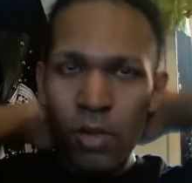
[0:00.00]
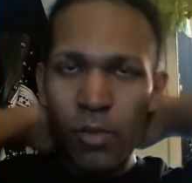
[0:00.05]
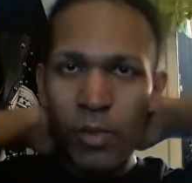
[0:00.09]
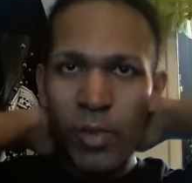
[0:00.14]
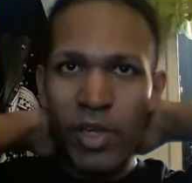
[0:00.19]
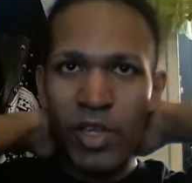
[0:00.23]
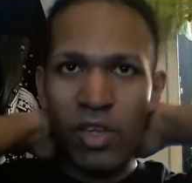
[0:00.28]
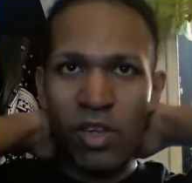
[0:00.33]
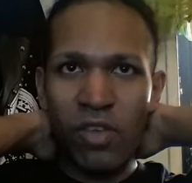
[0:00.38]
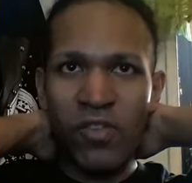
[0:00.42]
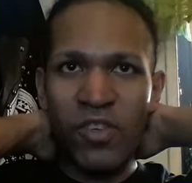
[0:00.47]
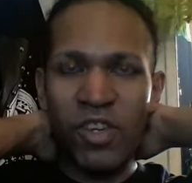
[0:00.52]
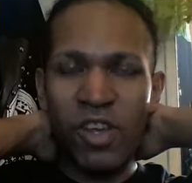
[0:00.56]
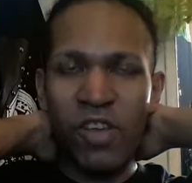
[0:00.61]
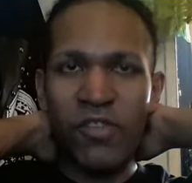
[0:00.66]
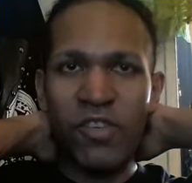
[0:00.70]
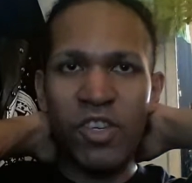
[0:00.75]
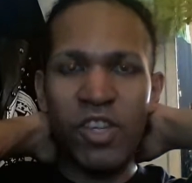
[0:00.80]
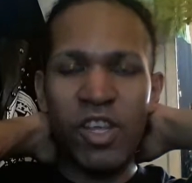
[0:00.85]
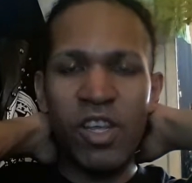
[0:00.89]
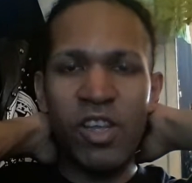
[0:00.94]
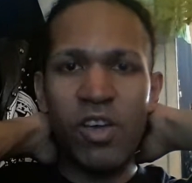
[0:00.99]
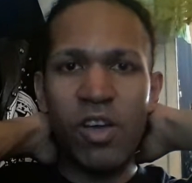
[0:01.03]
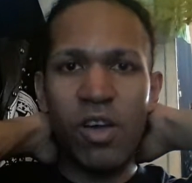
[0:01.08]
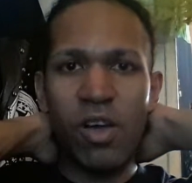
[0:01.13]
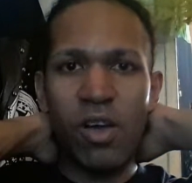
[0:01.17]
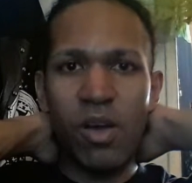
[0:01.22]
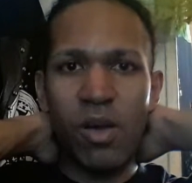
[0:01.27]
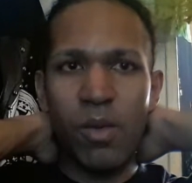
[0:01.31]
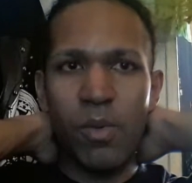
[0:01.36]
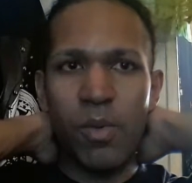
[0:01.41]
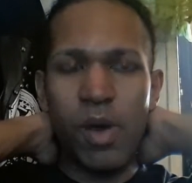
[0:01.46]
because if she, if she did
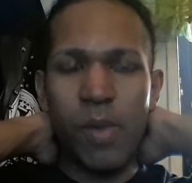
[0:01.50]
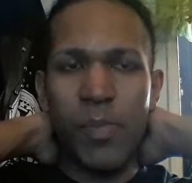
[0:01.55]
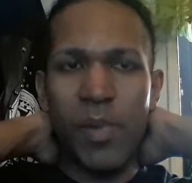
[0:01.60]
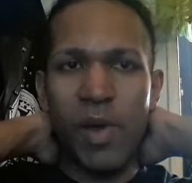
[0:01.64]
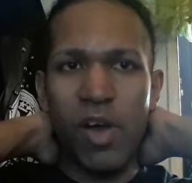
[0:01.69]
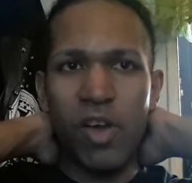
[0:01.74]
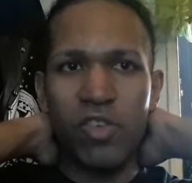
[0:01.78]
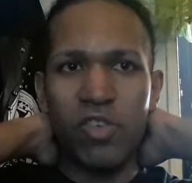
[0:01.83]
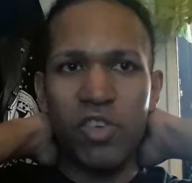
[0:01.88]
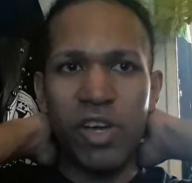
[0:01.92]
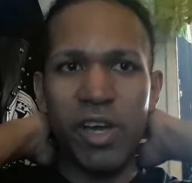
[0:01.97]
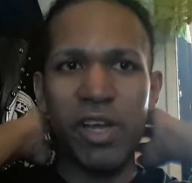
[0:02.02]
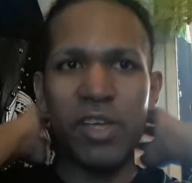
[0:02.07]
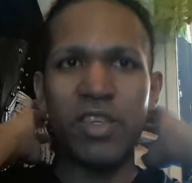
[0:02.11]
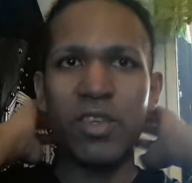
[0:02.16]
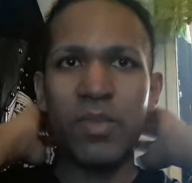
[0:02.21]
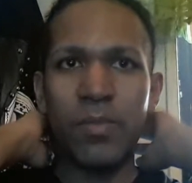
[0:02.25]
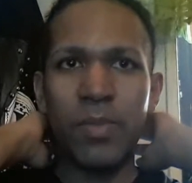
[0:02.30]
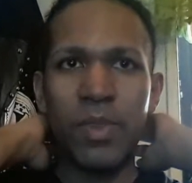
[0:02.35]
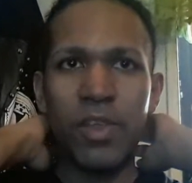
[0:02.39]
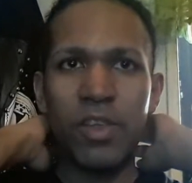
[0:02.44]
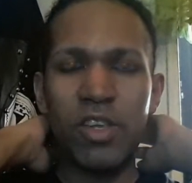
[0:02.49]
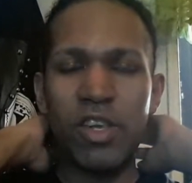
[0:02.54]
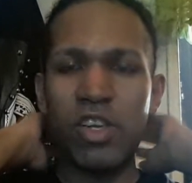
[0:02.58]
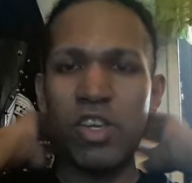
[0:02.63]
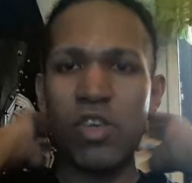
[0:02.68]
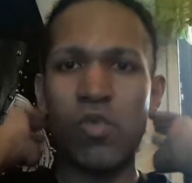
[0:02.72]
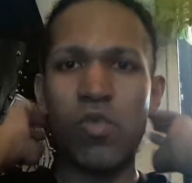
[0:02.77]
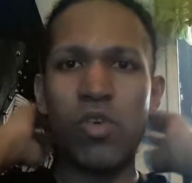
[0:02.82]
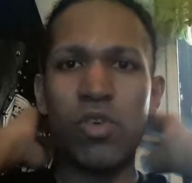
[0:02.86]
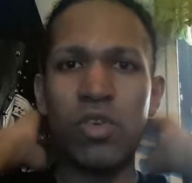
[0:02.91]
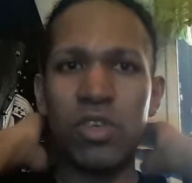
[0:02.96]
um apologize, then
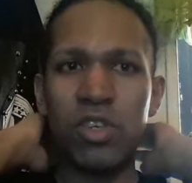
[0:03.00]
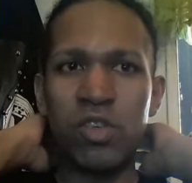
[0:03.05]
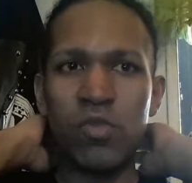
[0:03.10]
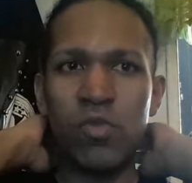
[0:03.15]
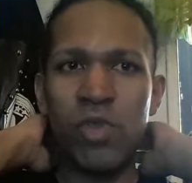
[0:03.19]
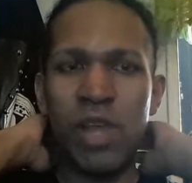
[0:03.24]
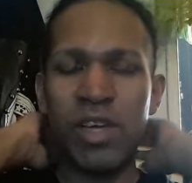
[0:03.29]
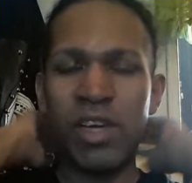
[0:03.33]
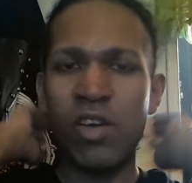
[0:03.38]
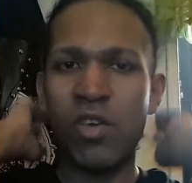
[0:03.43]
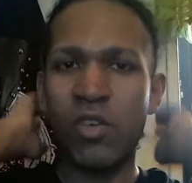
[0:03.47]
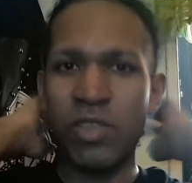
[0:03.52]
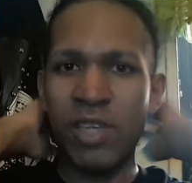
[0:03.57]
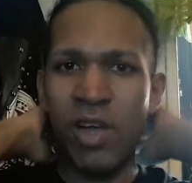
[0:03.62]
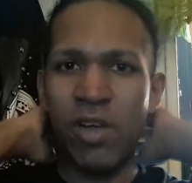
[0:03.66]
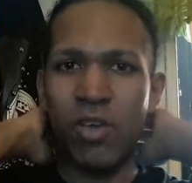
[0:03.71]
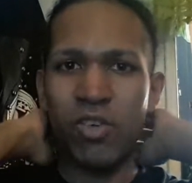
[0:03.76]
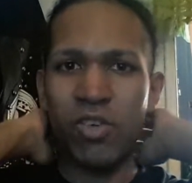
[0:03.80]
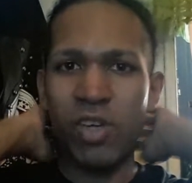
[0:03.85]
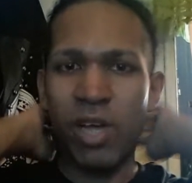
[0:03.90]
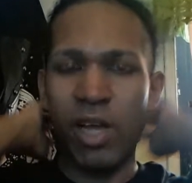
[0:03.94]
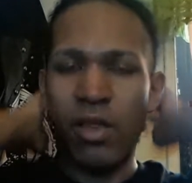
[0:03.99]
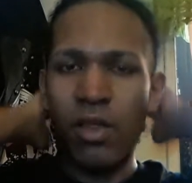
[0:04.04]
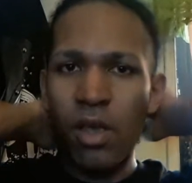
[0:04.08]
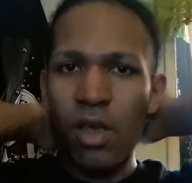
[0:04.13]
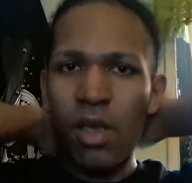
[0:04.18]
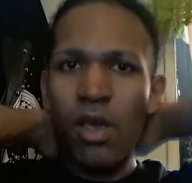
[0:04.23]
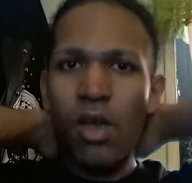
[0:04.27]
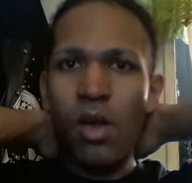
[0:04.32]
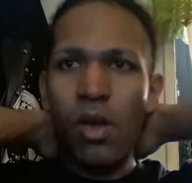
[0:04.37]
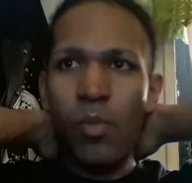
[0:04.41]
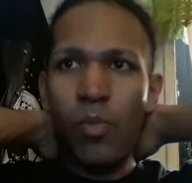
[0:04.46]
she would she would not get her title shot.
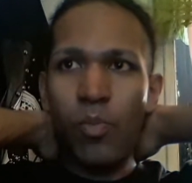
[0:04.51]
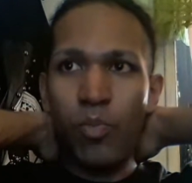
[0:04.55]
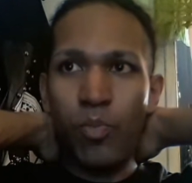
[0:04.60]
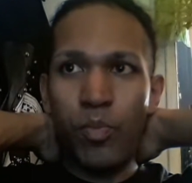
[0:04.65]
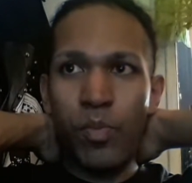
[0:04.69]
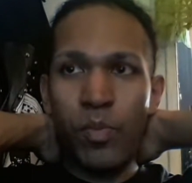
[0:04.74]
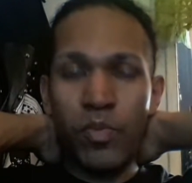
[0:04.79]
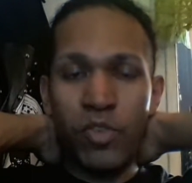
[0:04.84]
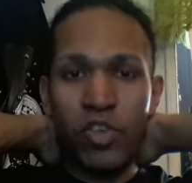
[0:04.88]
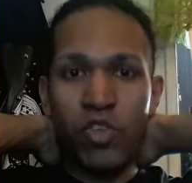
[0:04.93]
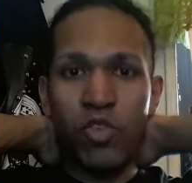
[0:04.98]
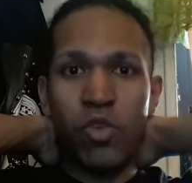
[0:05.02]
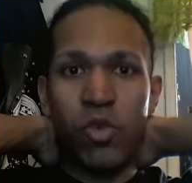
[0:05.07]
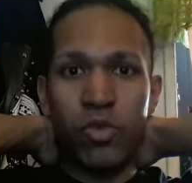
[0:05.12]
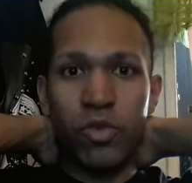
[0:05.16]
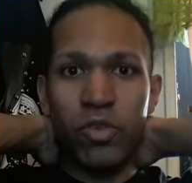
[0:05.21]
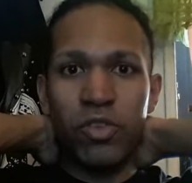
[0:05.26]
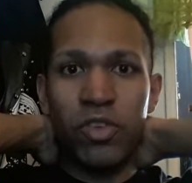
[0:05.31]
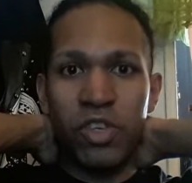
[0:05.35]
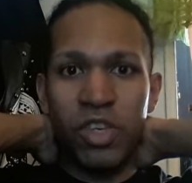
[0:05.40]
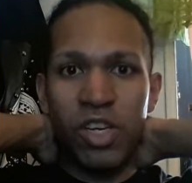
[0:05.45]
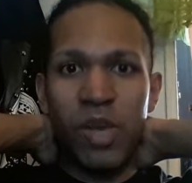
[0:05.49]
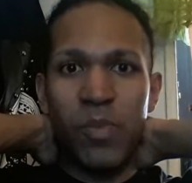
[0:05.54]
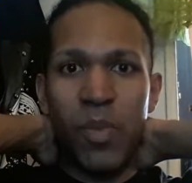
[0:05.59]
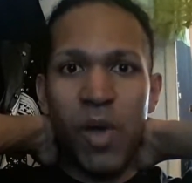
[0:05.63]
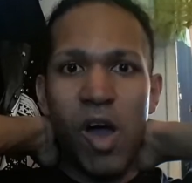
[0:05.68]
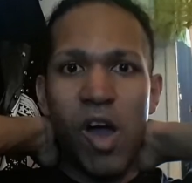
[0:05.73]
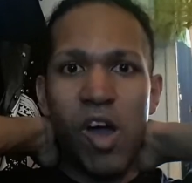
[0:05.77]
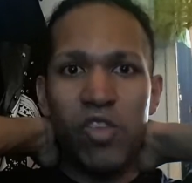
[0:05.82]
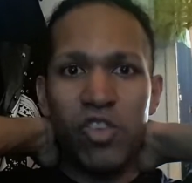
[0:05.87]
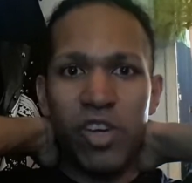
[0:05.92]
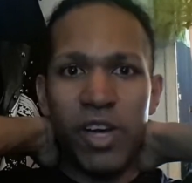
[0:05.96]
She she
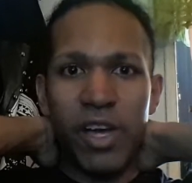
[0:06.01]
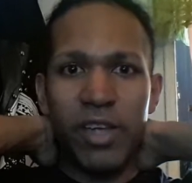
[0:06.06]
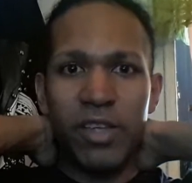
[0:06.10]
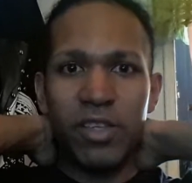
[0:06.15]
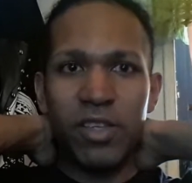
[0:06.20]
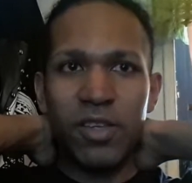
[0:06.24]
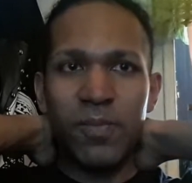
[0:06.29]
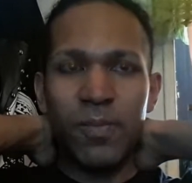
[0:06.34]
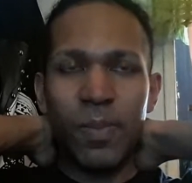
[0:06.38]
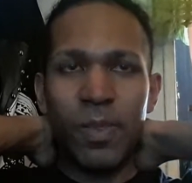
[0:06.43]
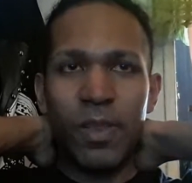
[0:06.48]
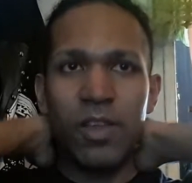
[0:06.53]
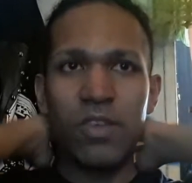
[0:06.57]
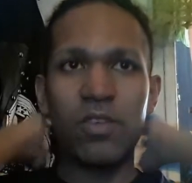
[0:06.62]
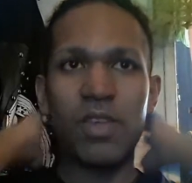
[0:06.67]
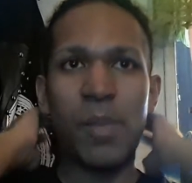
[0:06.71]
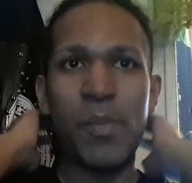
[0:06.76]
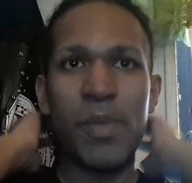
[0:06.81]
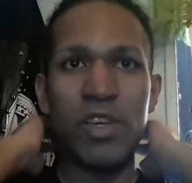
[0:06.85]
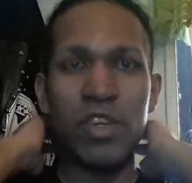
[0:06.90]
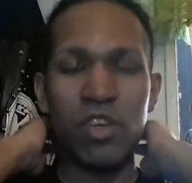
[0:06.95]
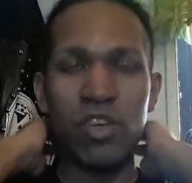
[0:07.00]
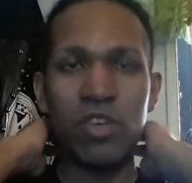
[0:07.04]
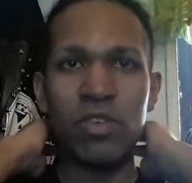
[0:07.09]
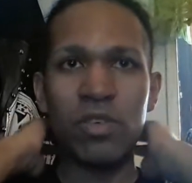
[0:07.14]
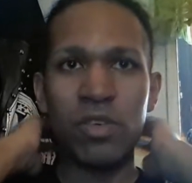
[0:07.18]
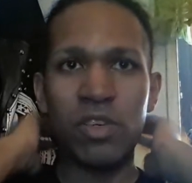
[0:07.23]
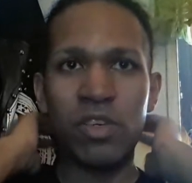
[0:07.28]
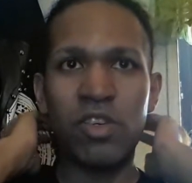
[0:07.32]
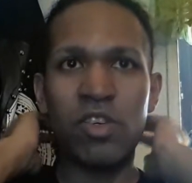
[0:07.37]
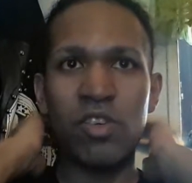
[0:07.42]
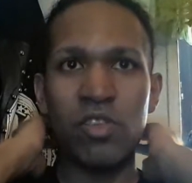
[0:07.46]
apologized. That means she
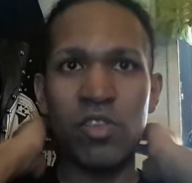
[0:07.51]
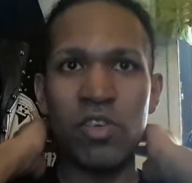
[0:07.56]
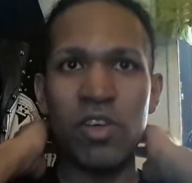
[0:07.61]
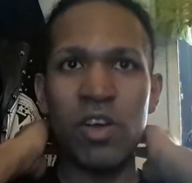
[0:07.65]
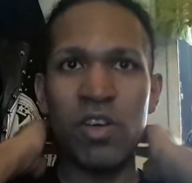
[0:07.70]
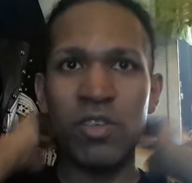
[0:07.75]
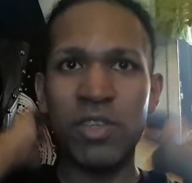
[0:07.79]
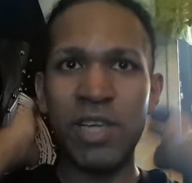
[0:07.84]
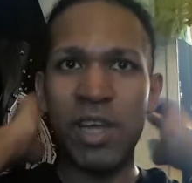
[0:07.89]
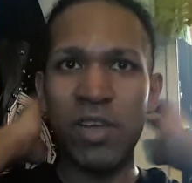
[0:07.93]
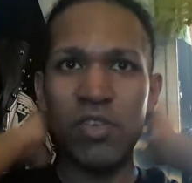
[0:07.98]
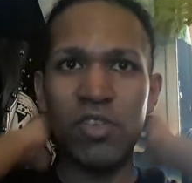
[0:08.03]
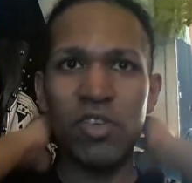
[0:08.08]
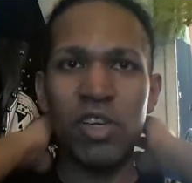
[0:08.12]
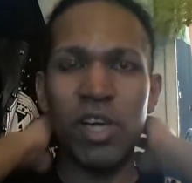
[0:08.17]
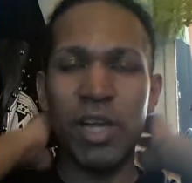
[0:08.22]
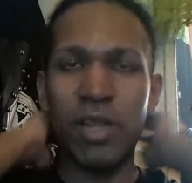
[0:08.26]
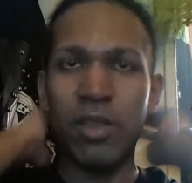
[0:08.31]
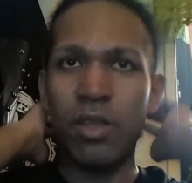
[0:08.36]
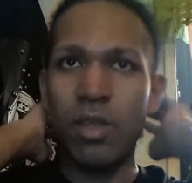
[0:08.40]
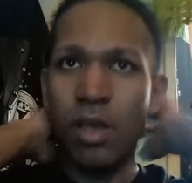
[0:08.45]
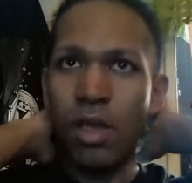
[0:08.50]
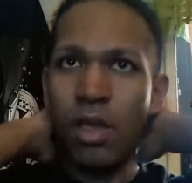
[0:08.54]
she should get her title shot.